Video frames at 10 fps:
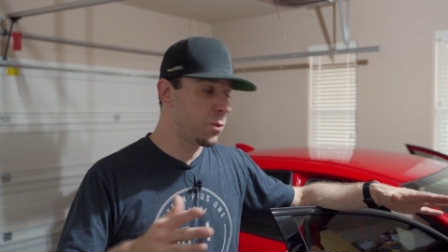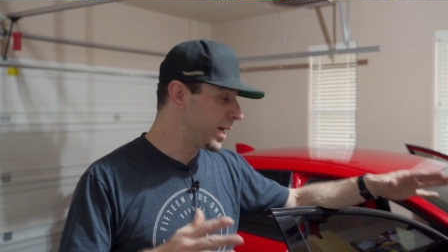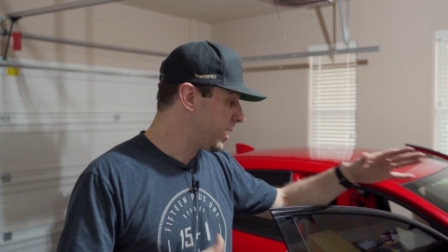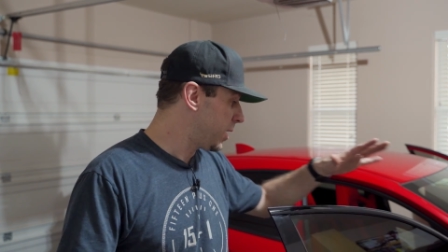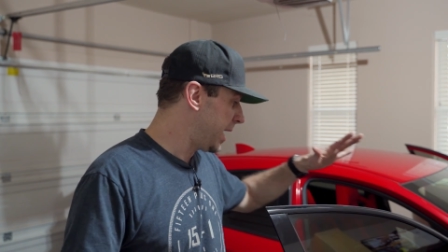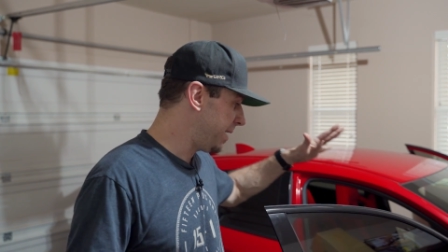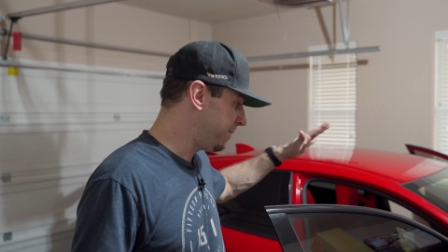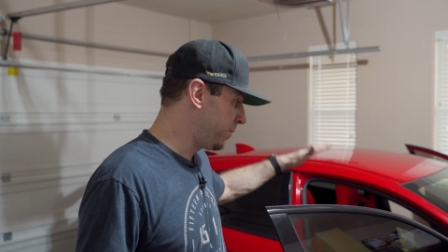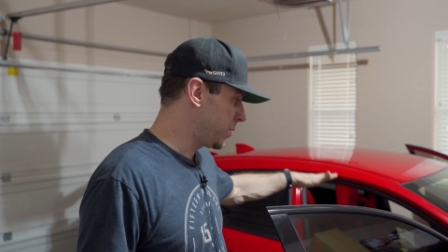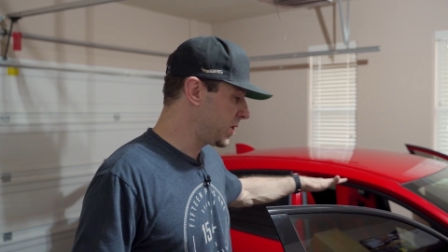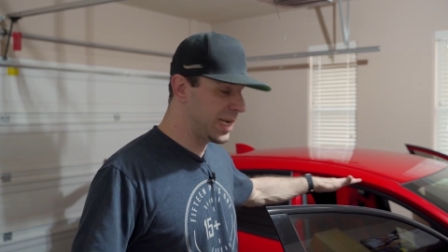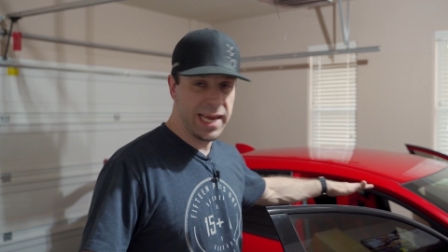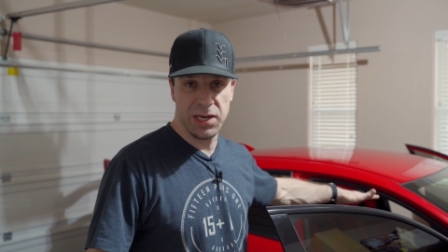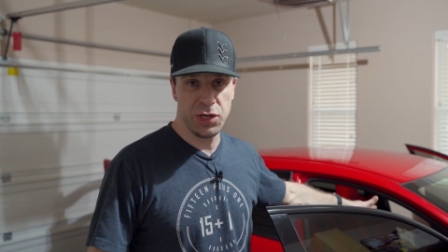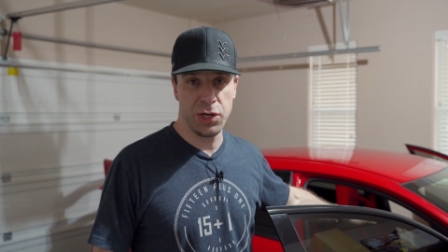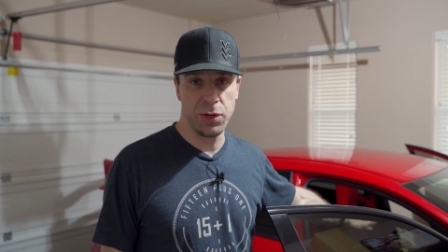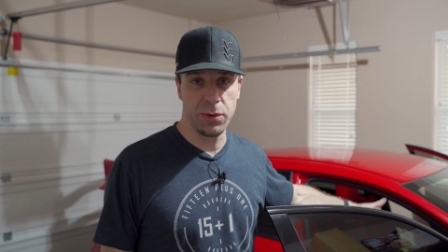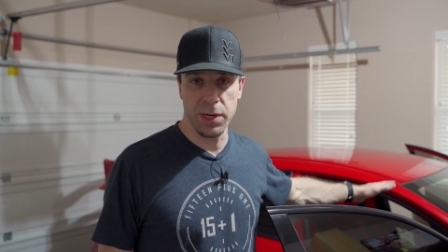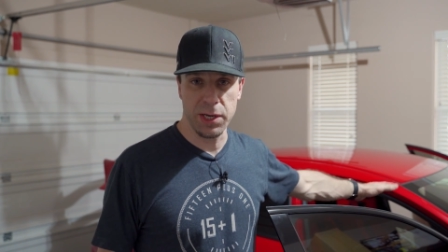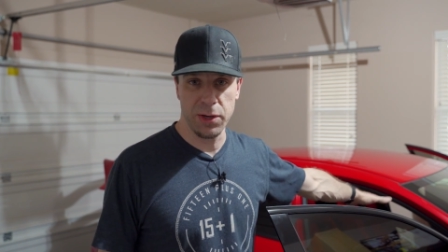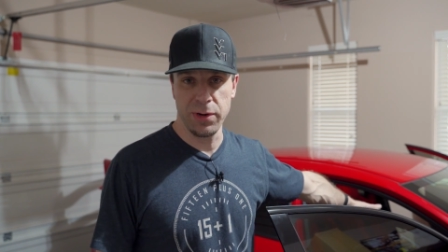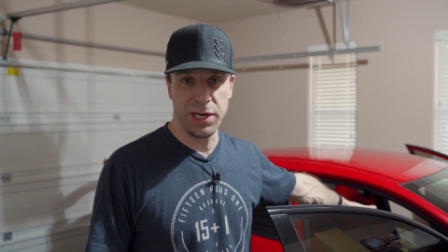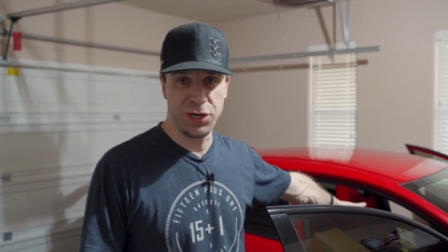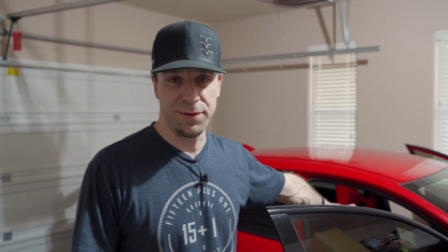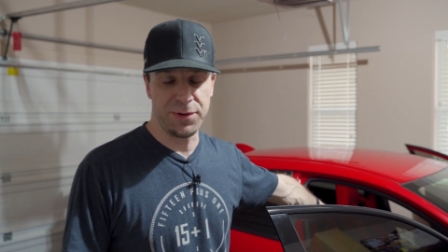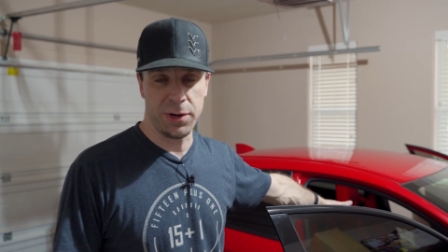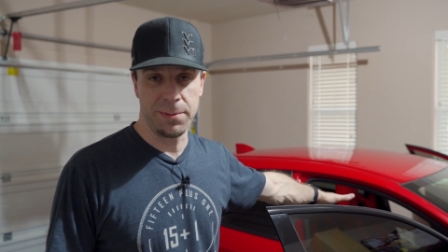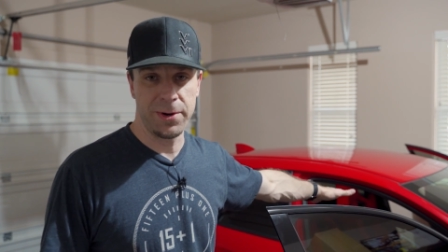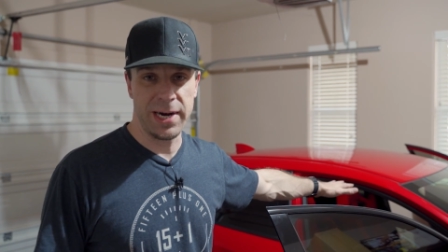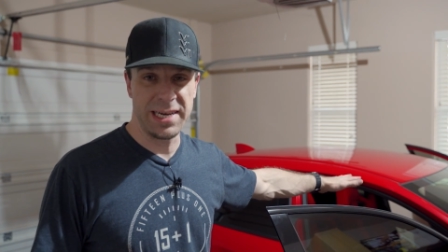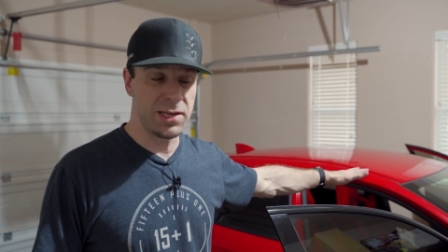we are at full stage two Acuity shifter upgrade.